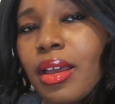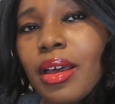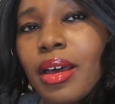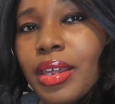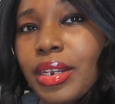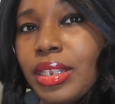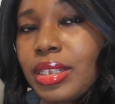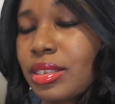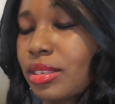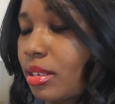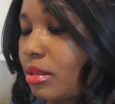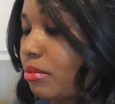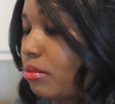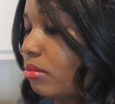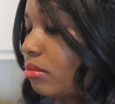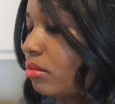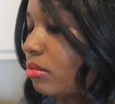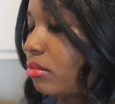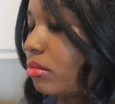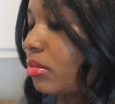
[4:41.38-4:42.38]

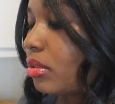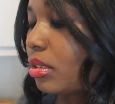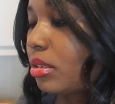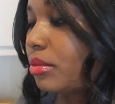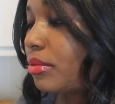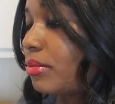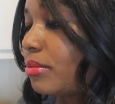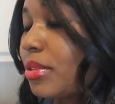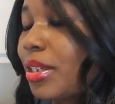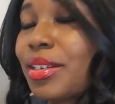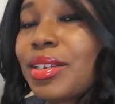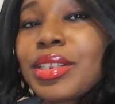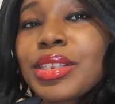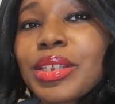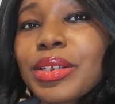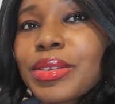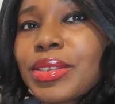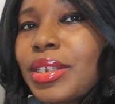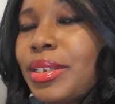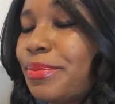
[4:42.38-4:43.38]

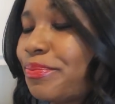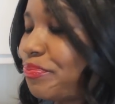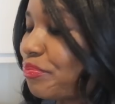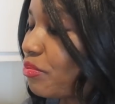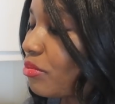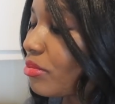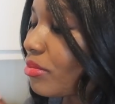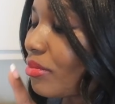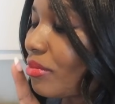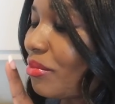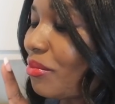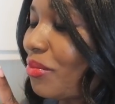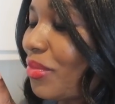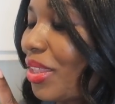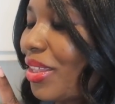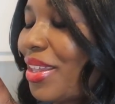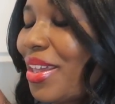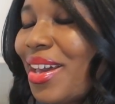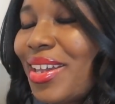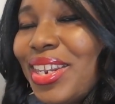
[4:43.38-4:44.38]
honeysuckle. See,
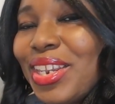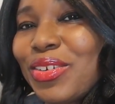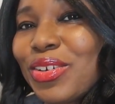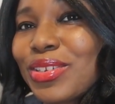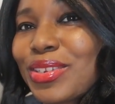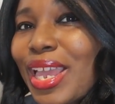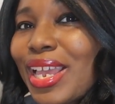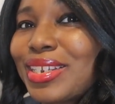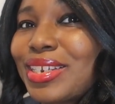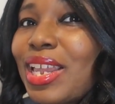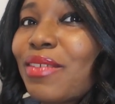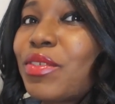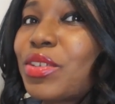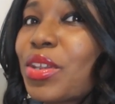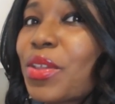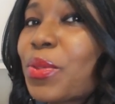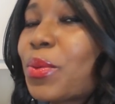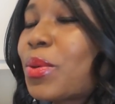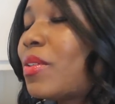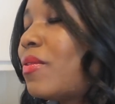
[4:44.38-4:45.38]
Honeycrisp. I actually have
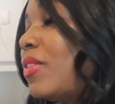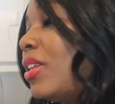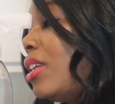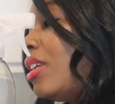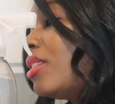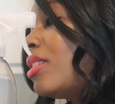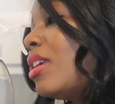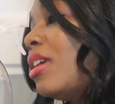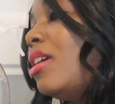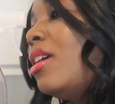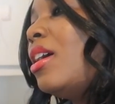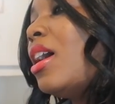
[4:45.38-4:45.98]
another one of these.